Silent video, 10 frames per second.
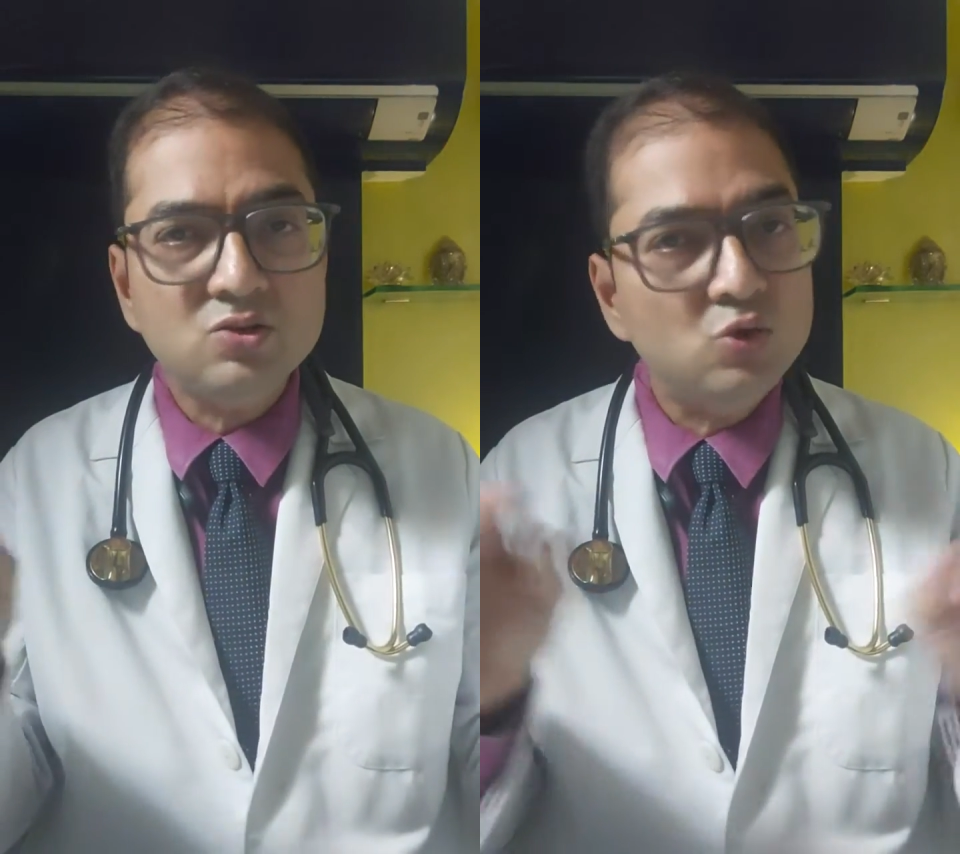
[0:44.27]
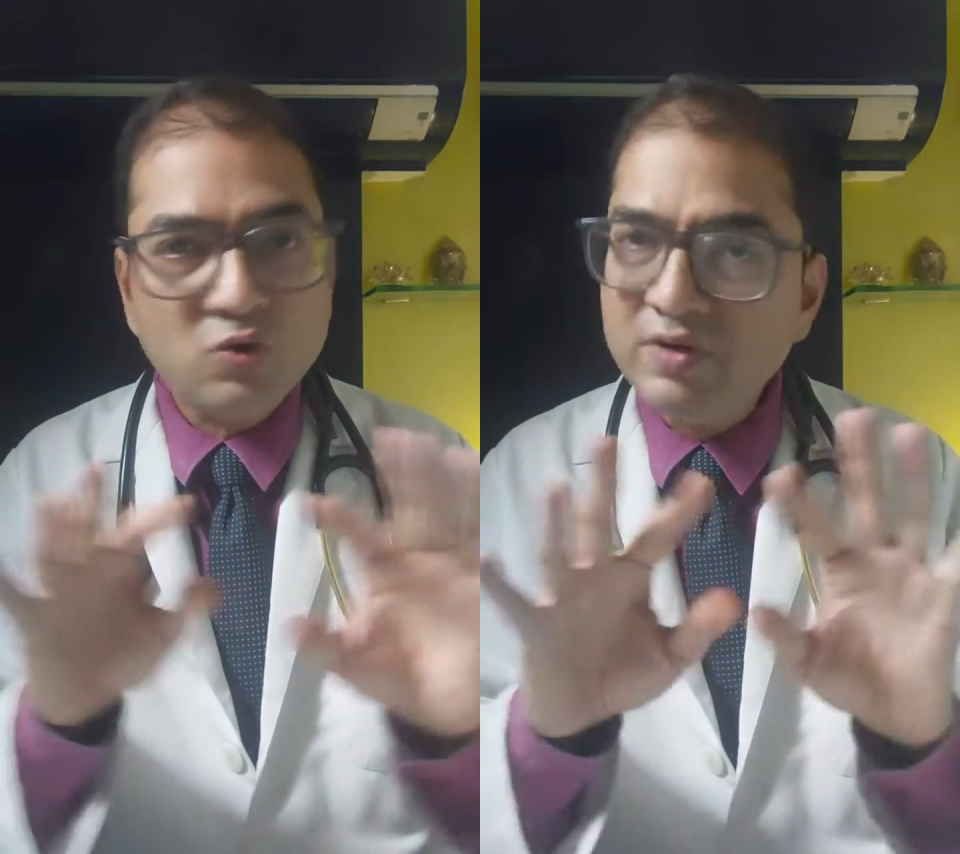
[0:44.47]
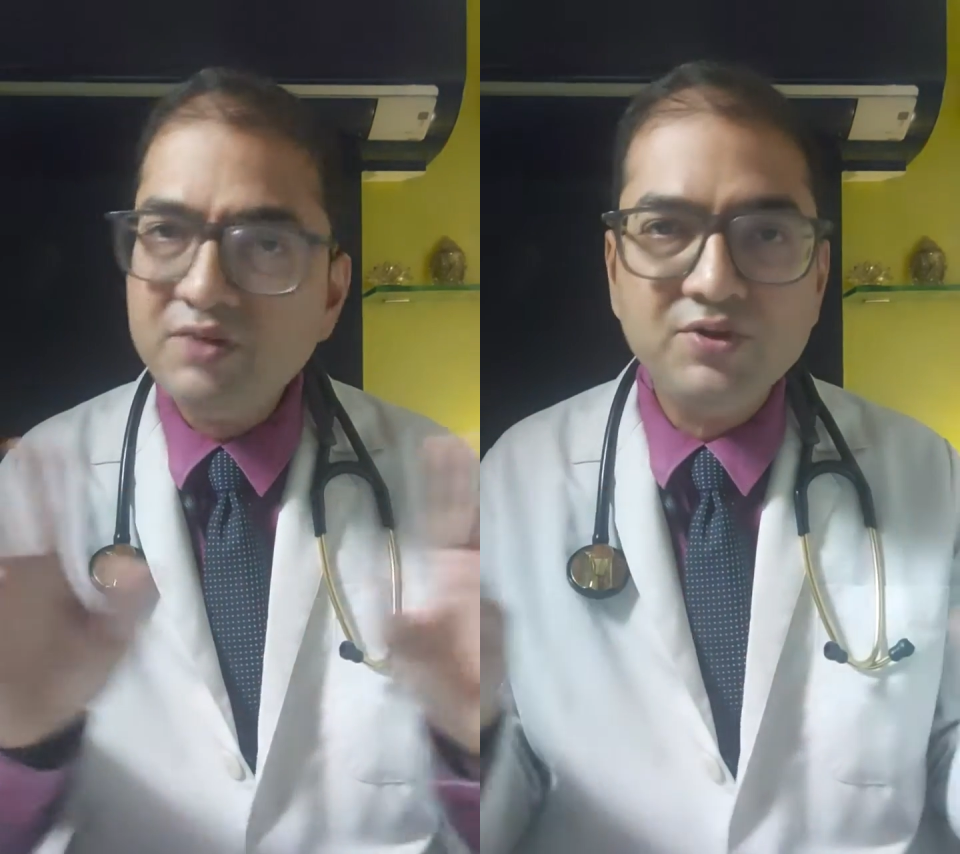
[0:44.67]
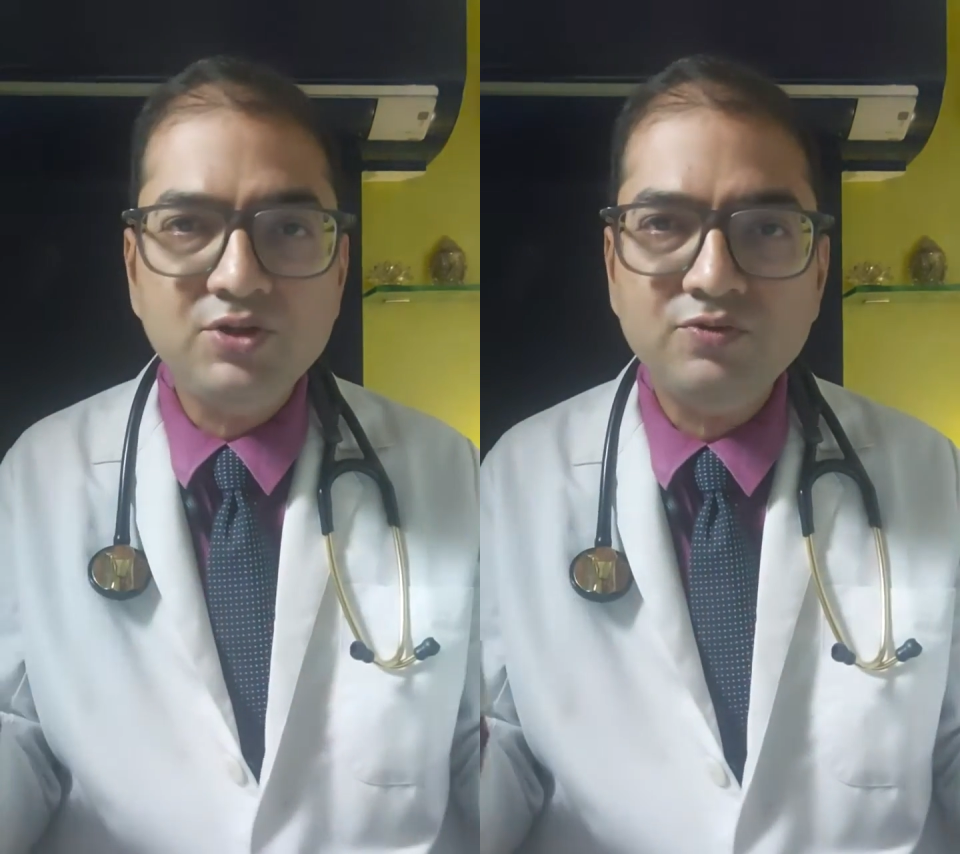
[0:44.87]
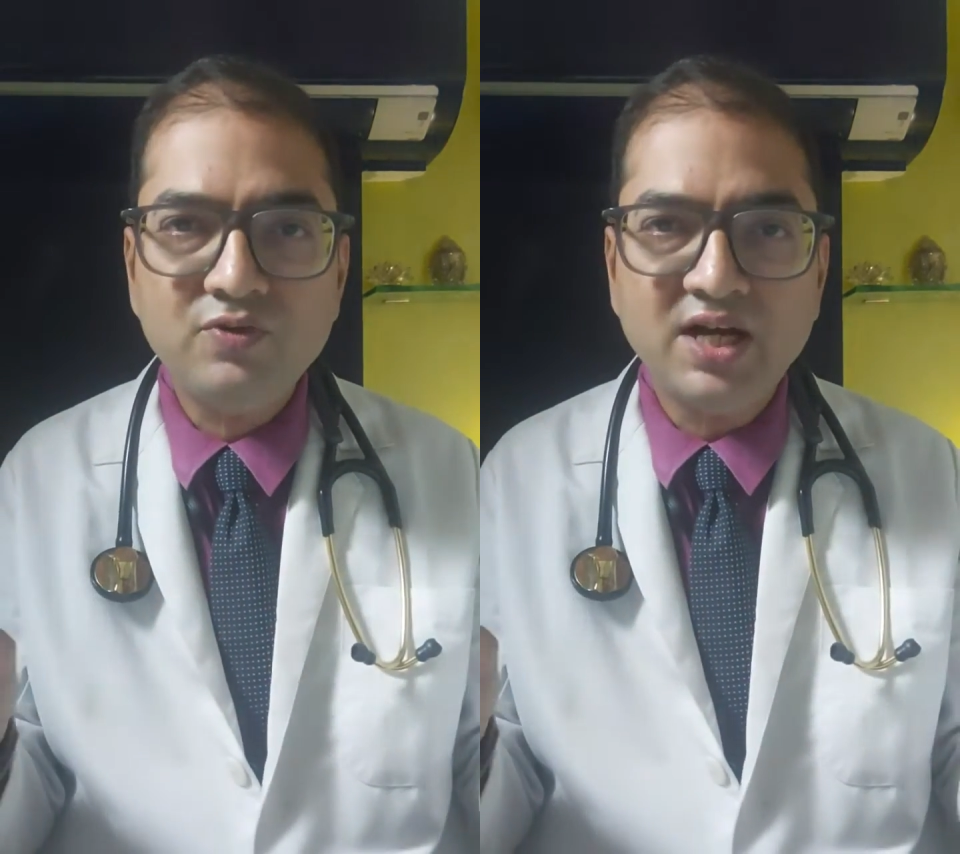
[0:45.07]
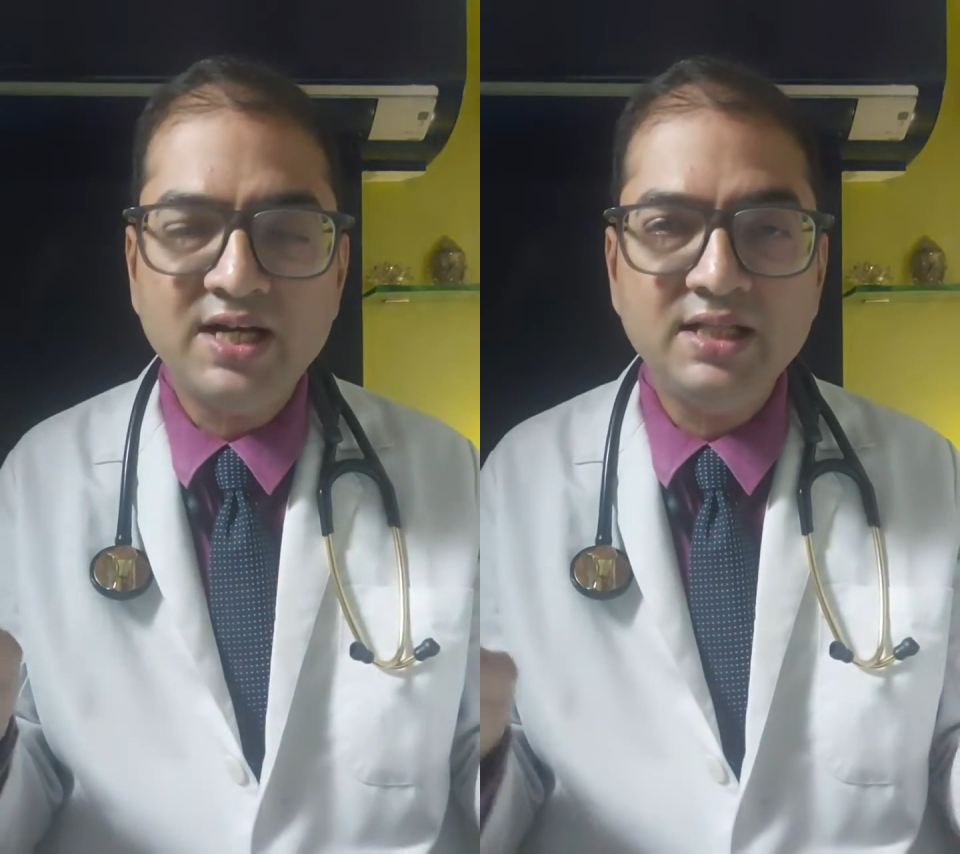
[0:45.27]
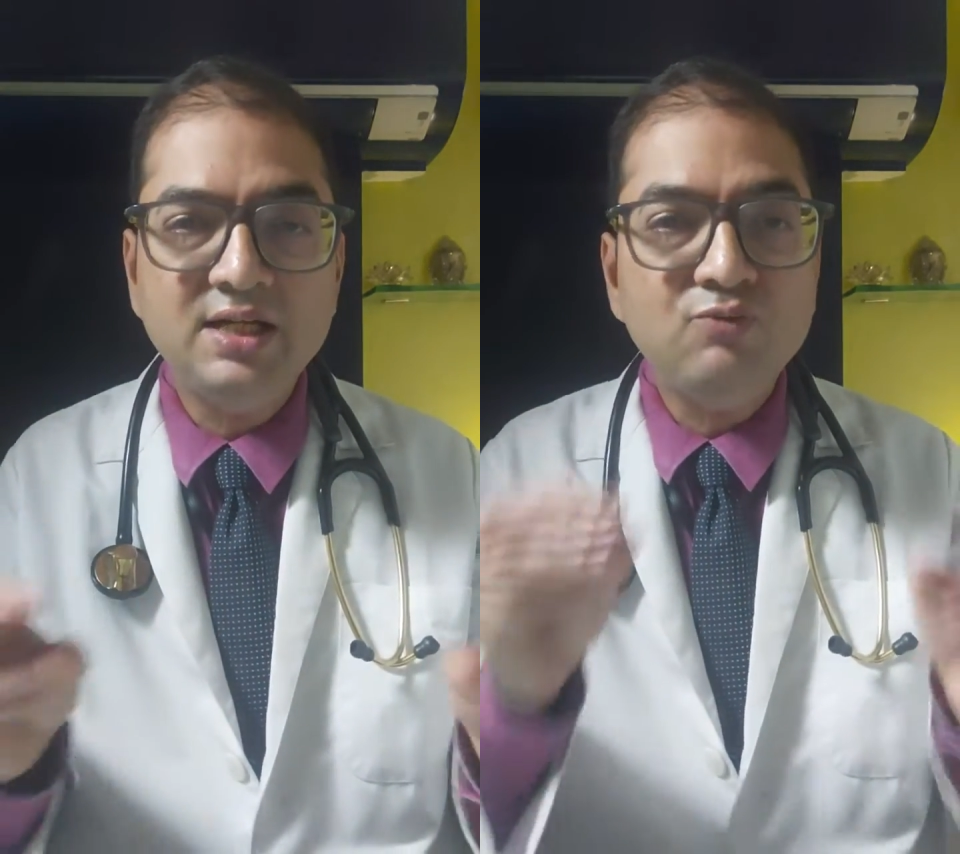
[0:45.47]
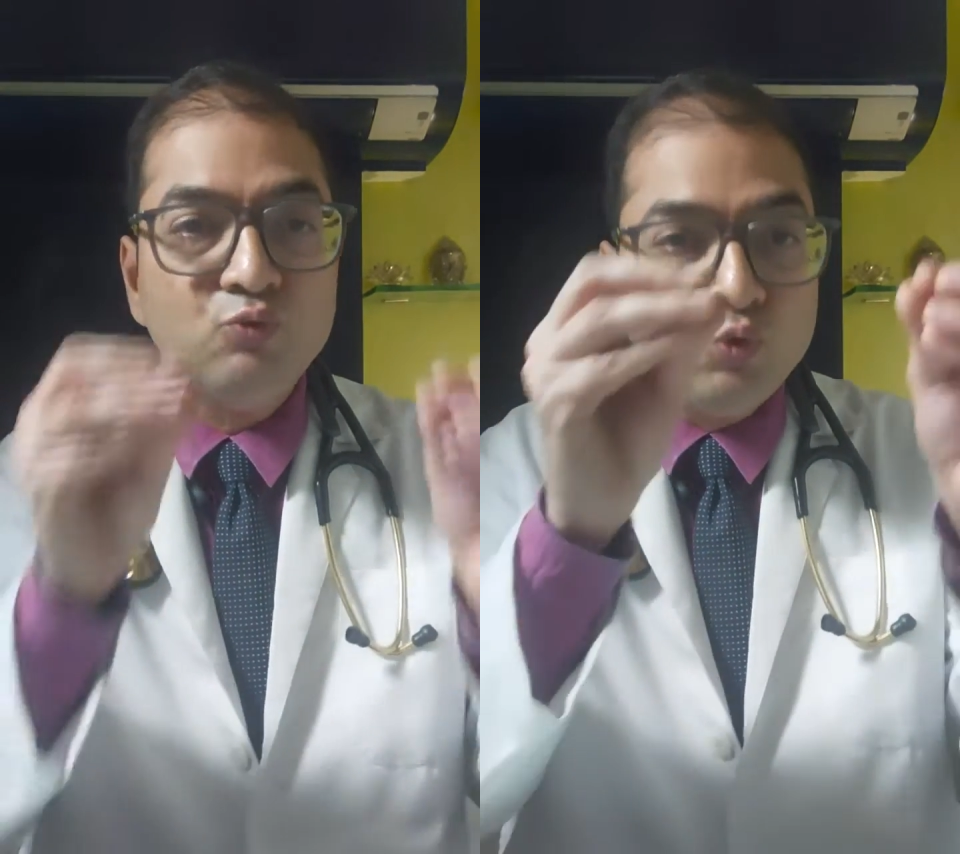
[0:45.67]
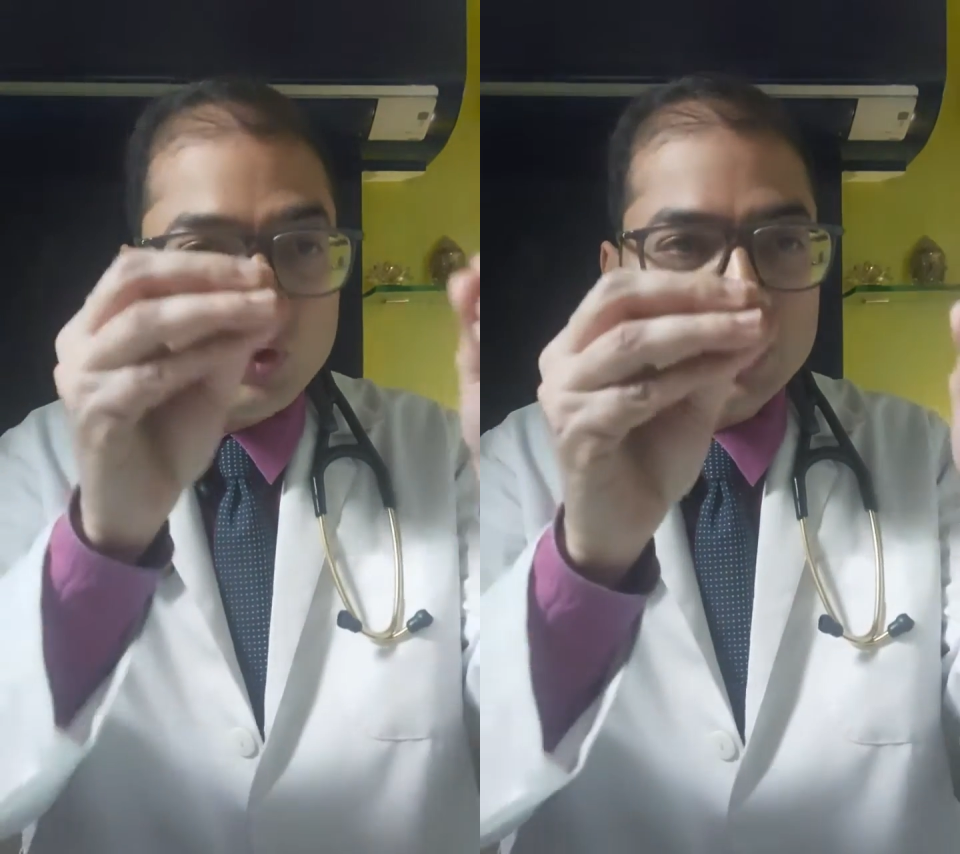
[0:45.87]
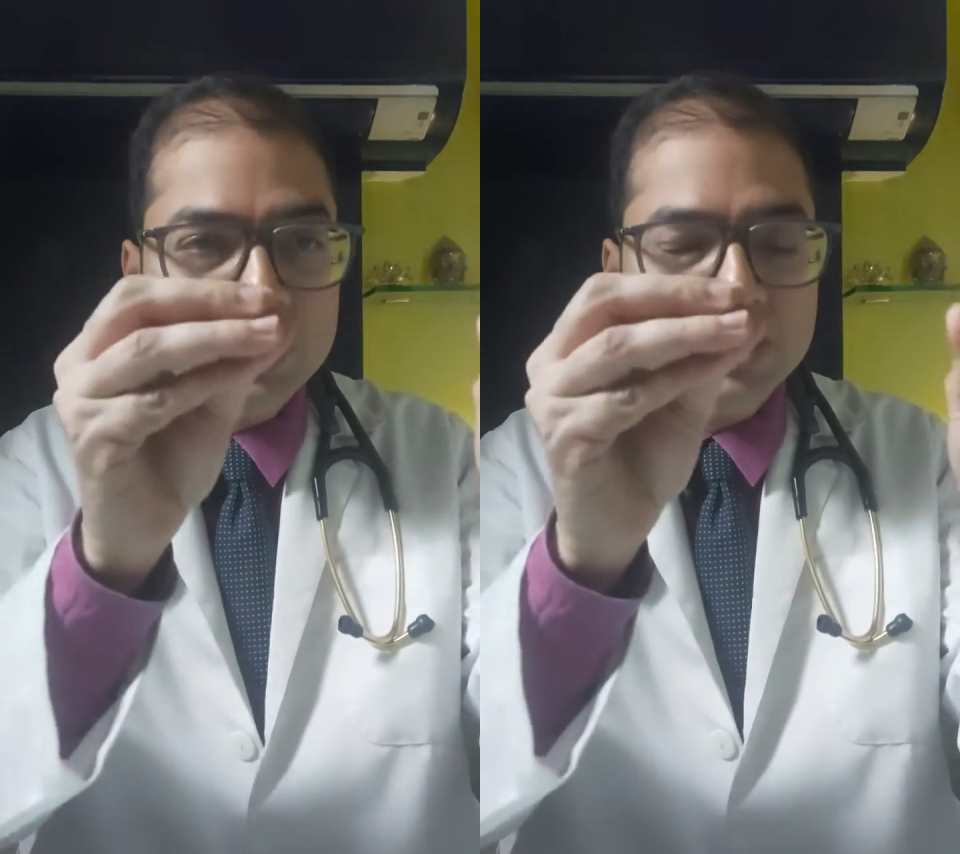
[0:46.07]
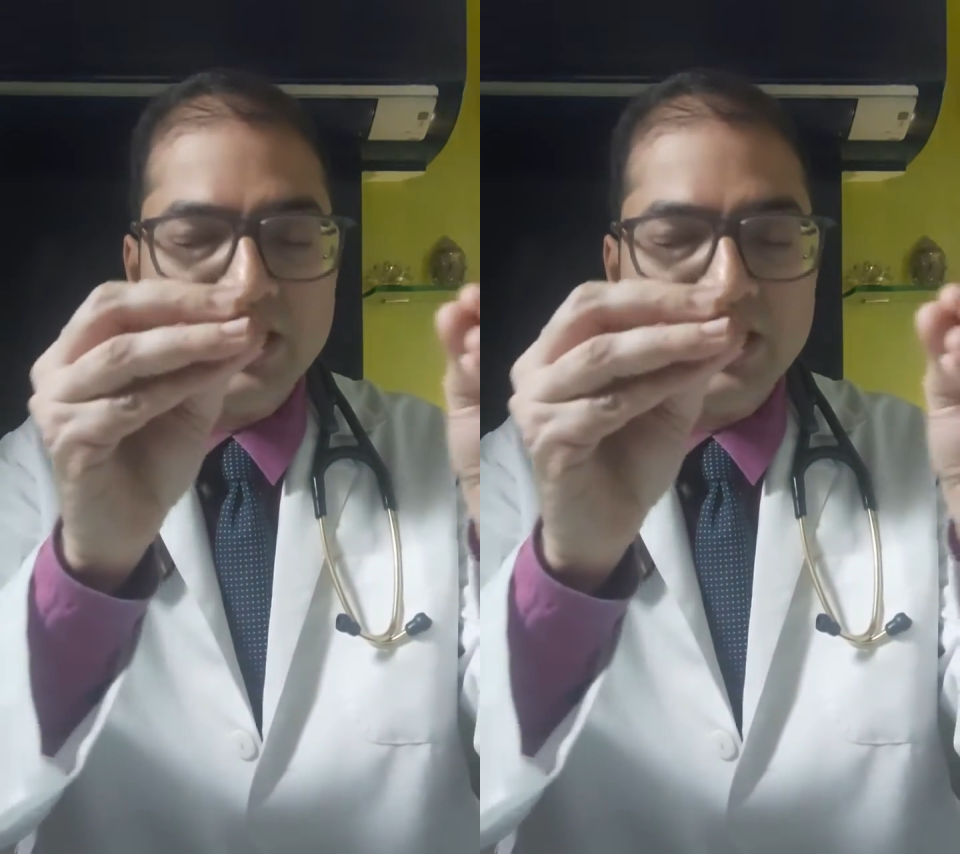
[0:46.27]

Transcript: nowhere will you find that food